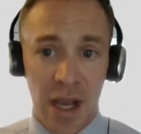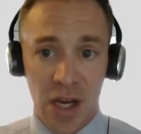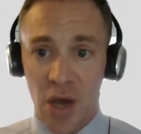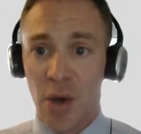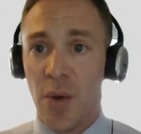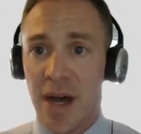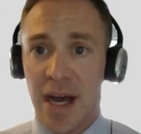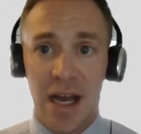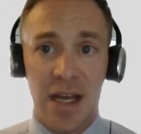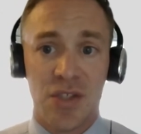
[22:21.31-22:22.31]
to
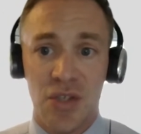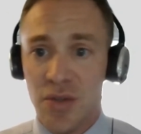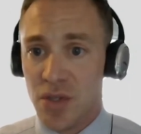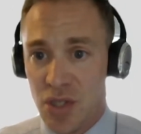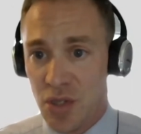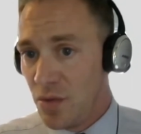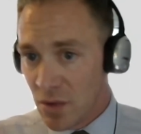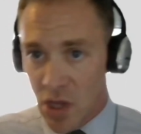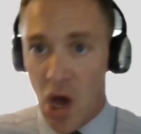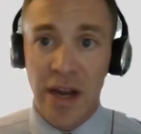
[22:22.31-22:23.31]
go too
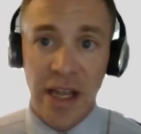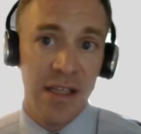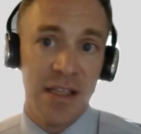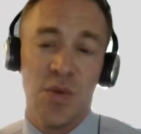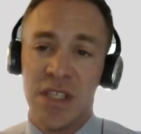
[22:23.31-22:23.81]
long into this.